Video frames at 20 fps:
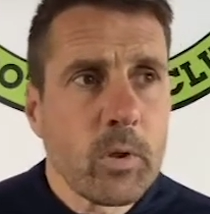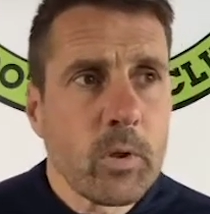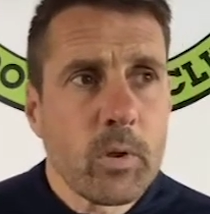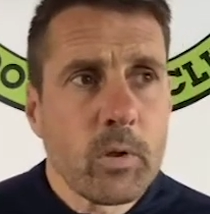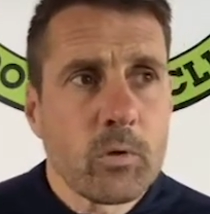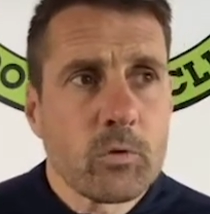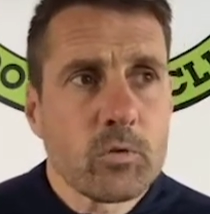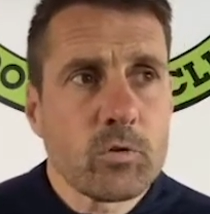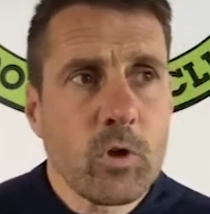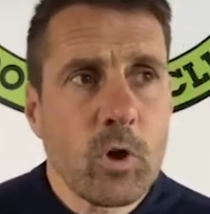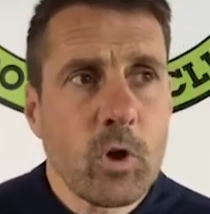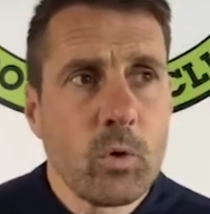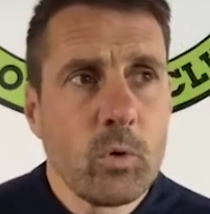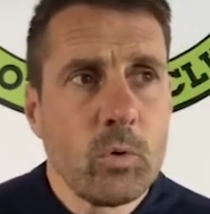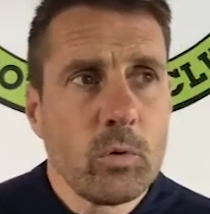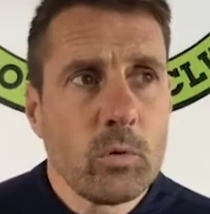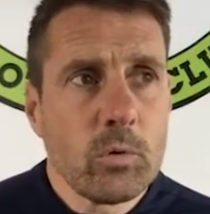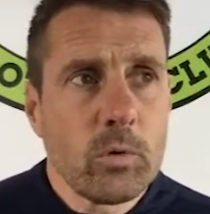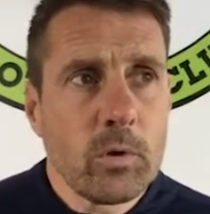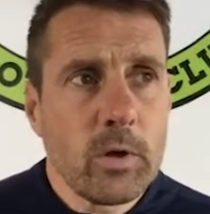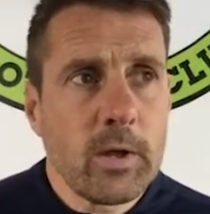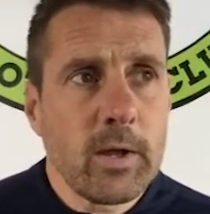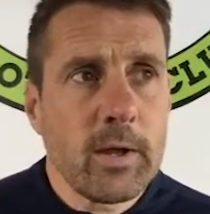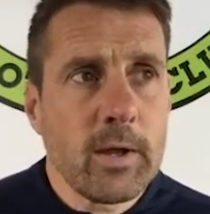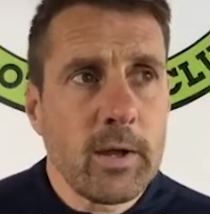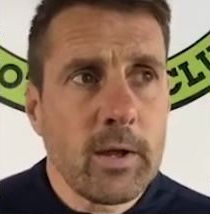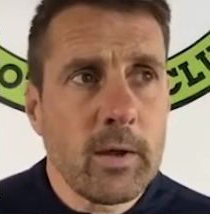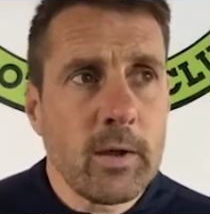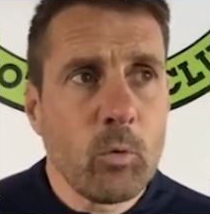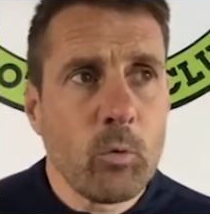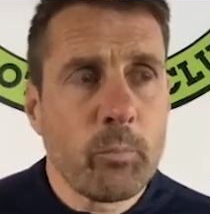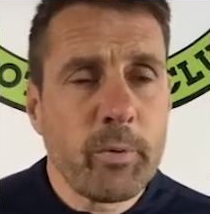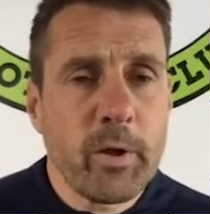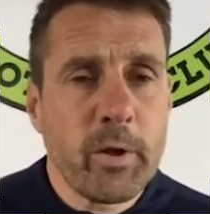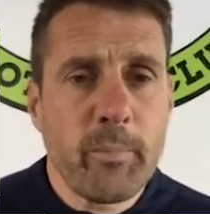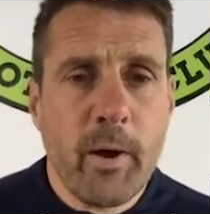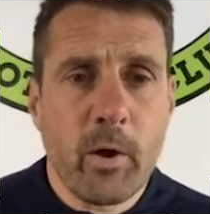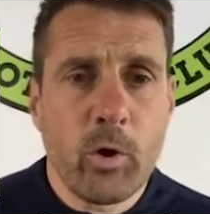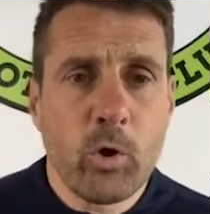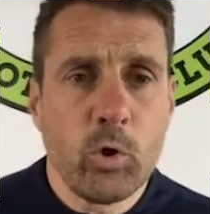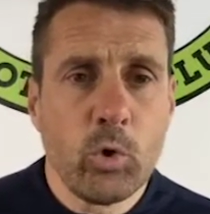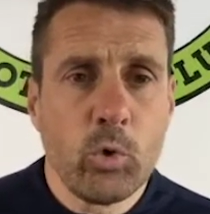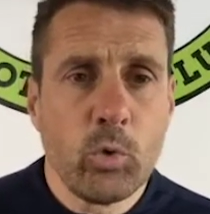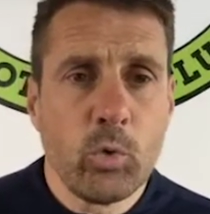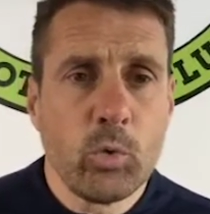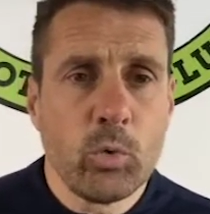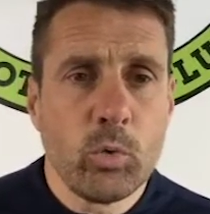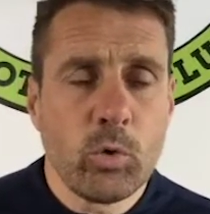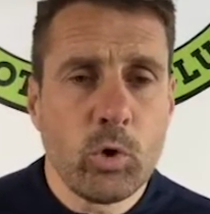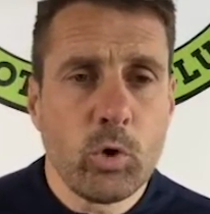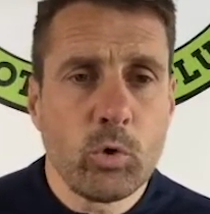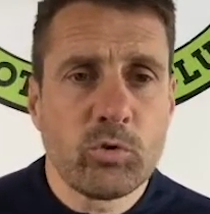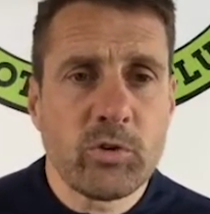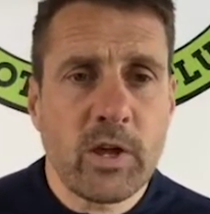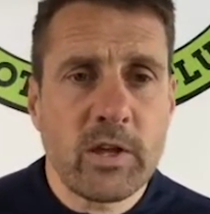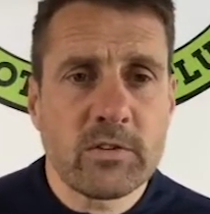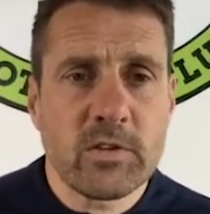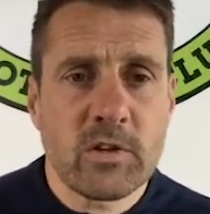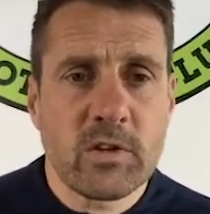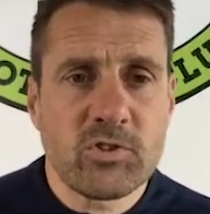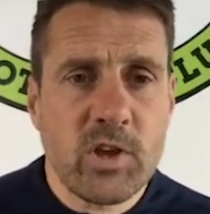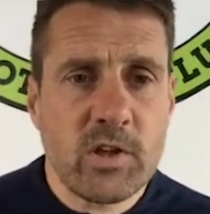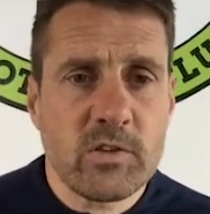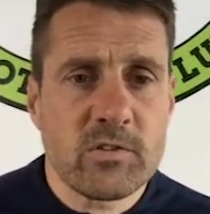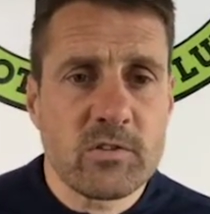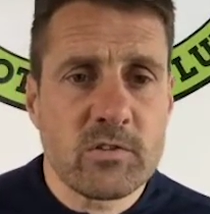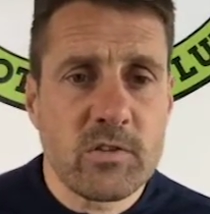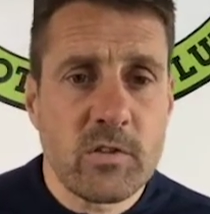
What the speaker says: So it will be about who takes their chances in